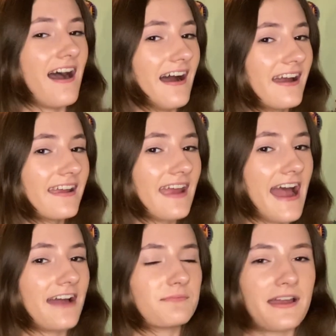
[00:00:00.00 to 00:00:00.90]
I
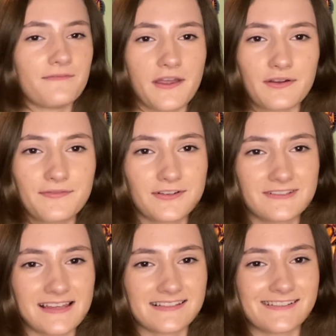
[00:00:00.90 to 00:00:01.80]
had my very
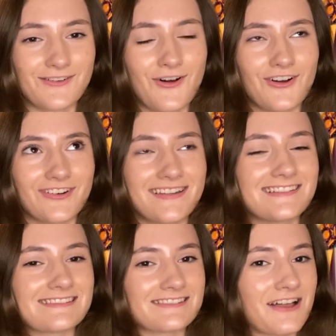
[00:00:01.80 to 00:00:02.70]
first lesson on
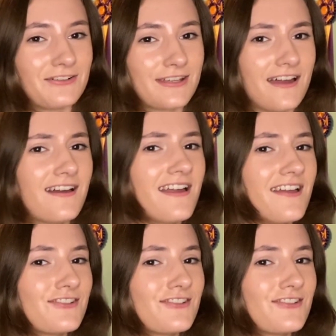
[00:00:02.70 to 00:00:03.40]
Zelda.